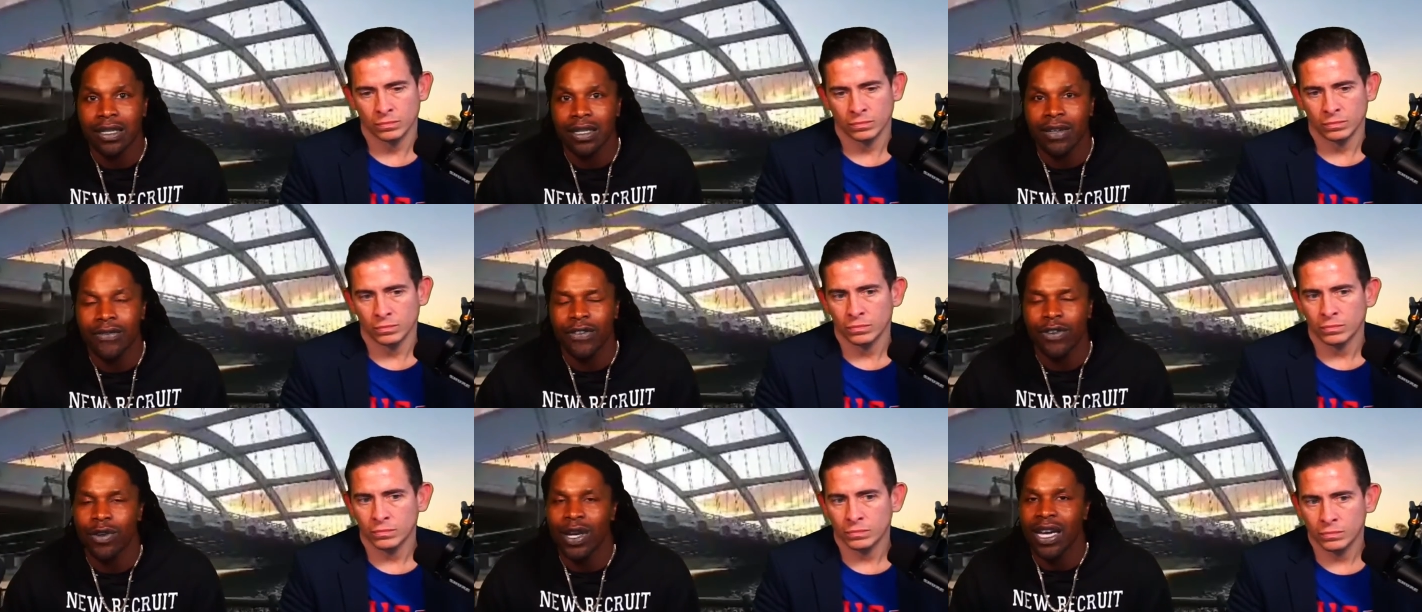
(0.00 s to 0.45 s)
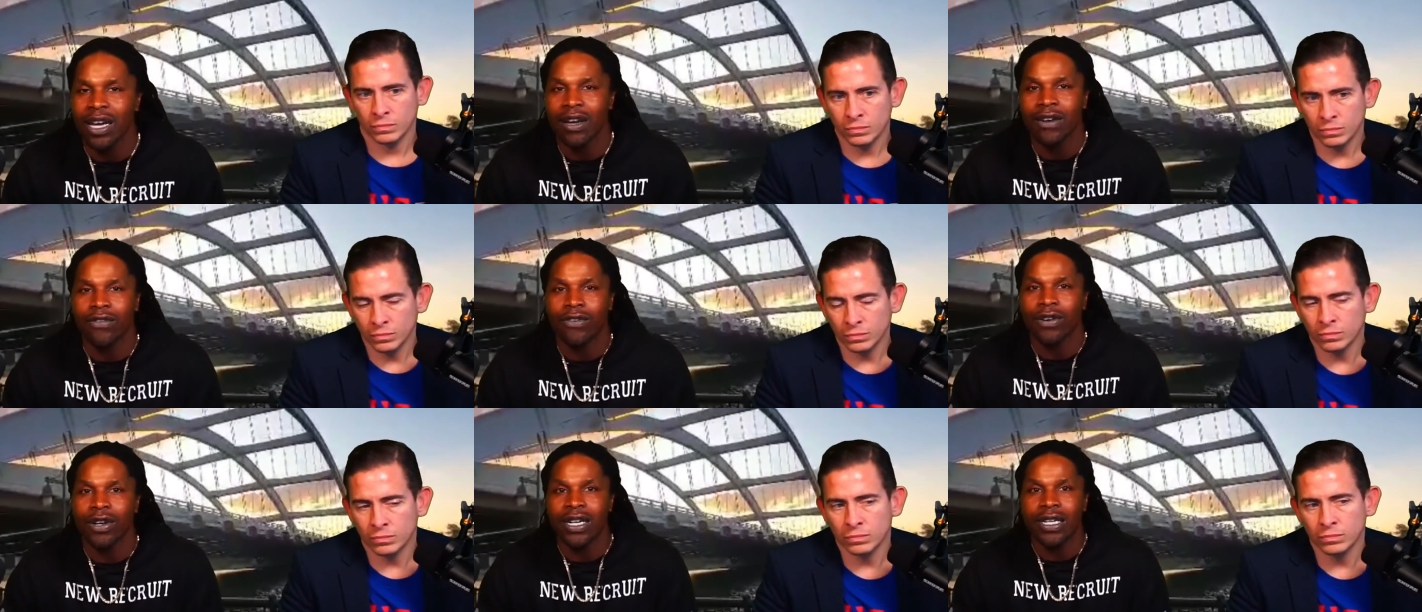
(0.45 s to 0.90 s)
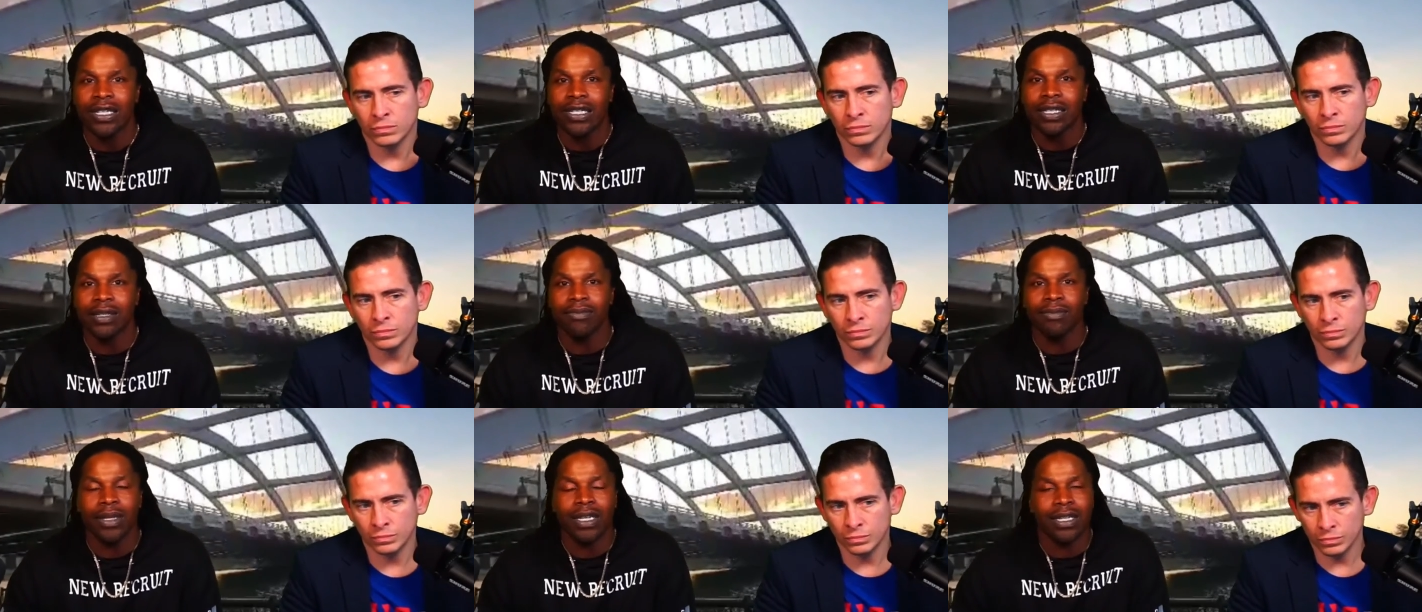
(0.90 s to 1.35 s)
Speaker 1: If you have
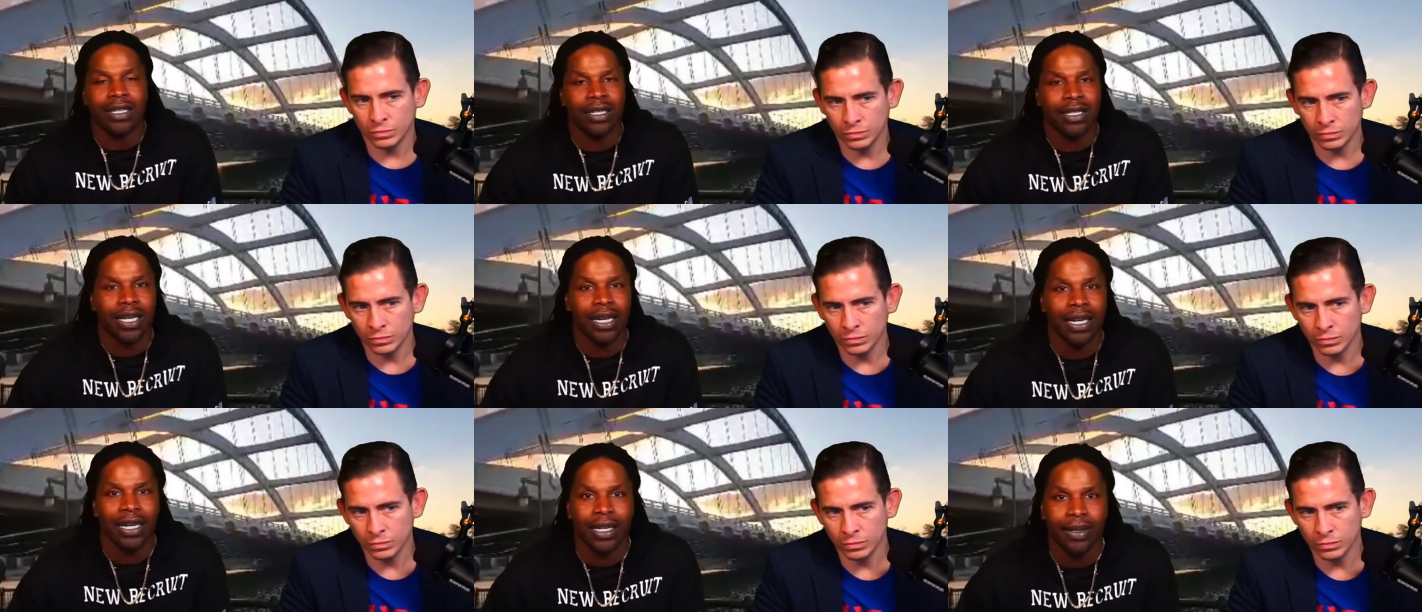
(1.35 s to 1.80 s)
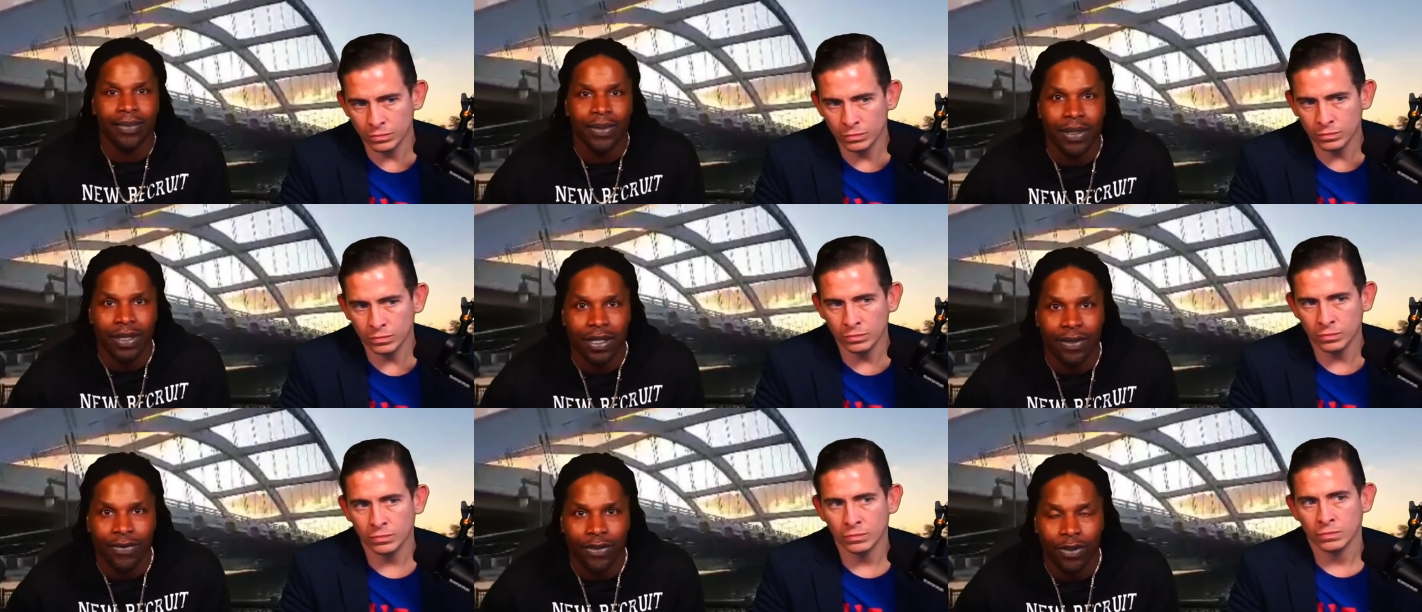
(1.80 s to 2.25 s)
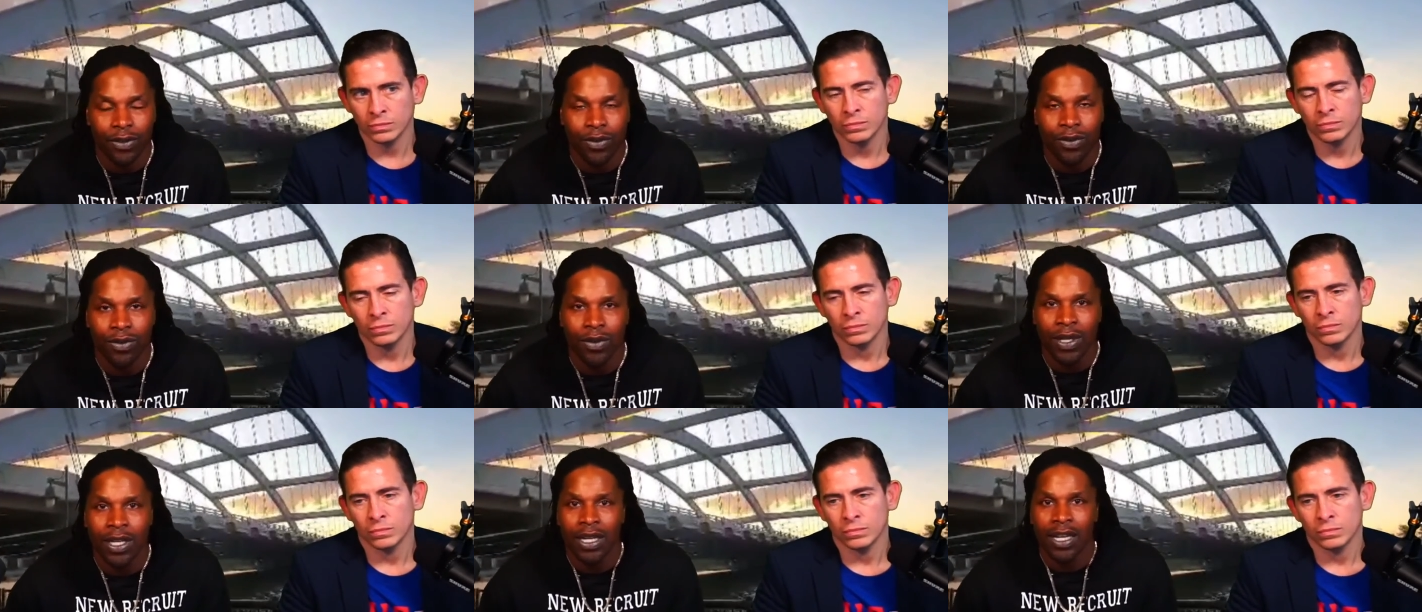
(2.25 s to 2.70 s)
crazy mixtapes, if
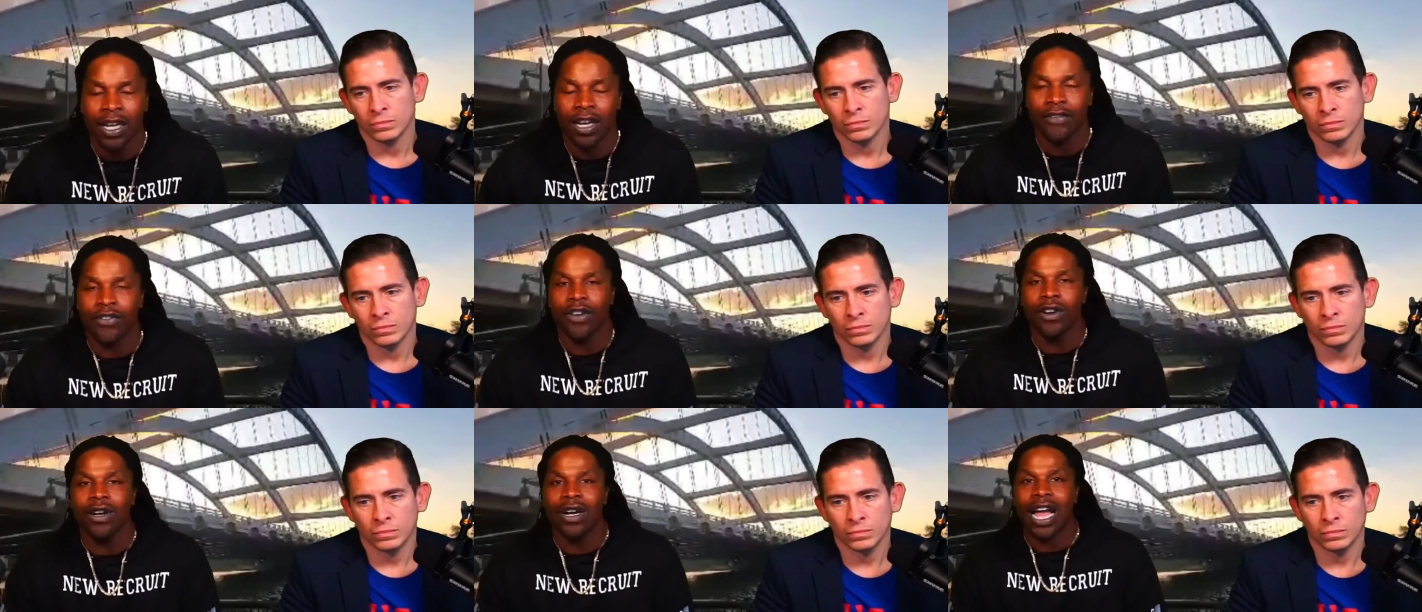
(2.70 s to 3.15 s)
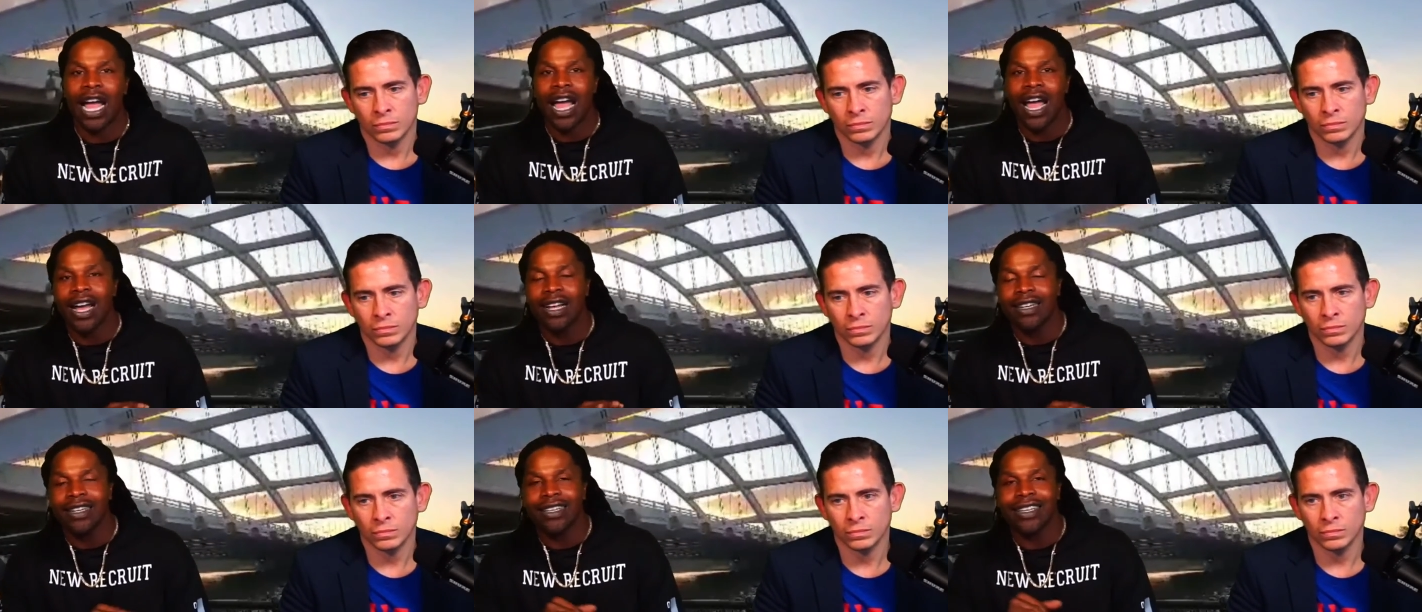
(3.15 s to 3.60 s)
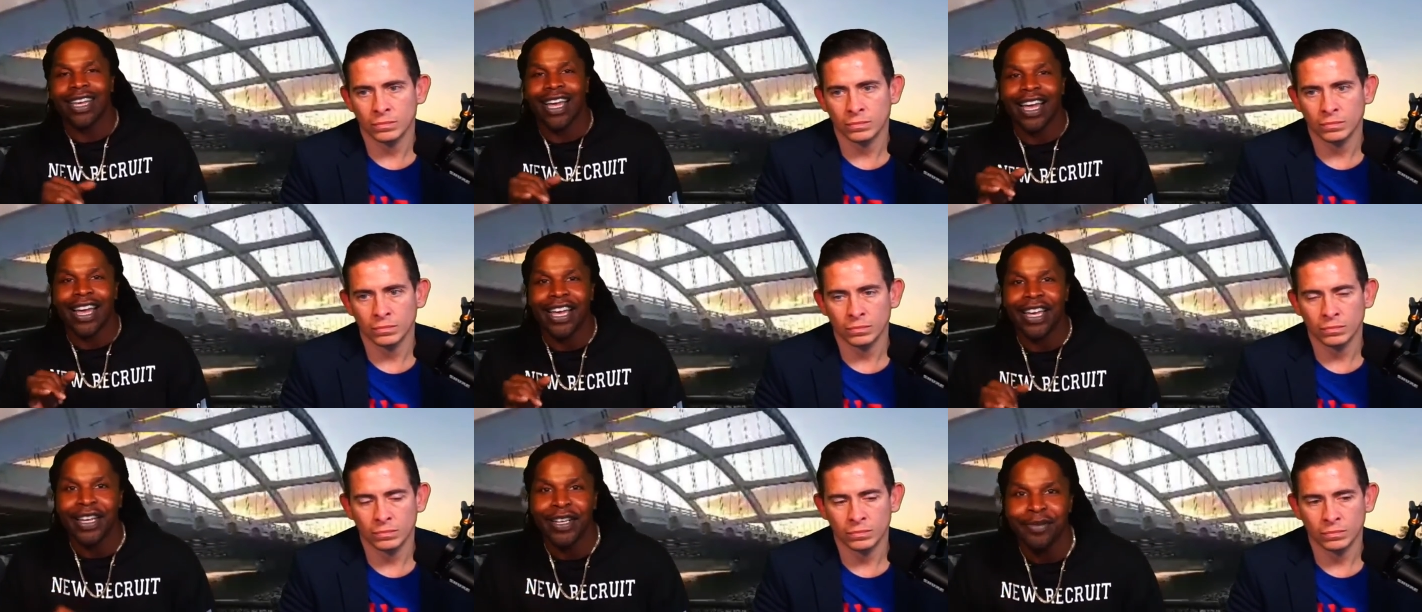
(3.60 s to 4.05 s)
you if you're at the
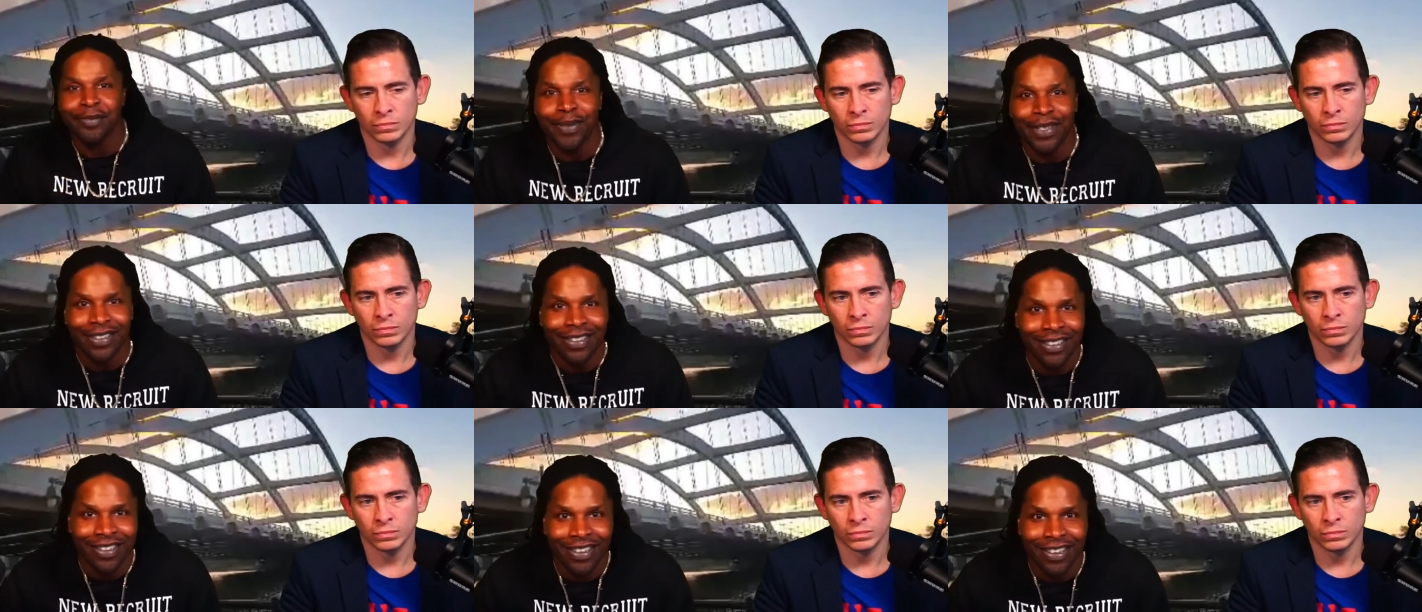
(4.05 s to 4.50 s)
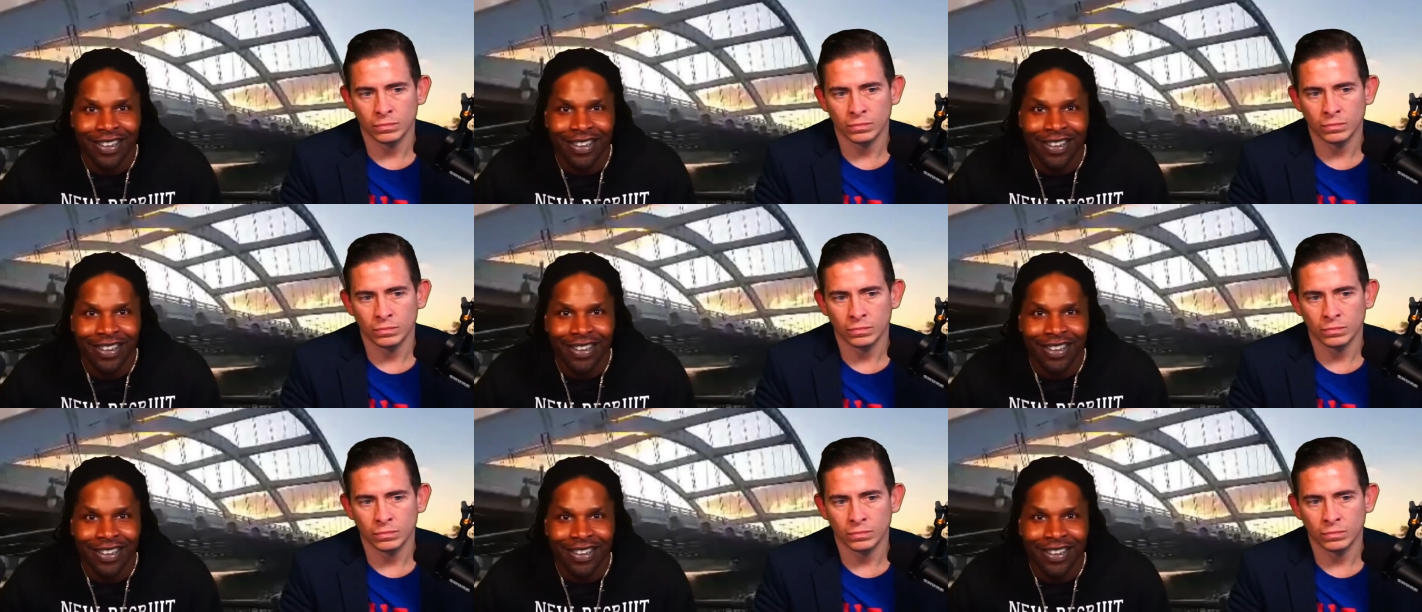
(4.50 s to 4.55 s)
games,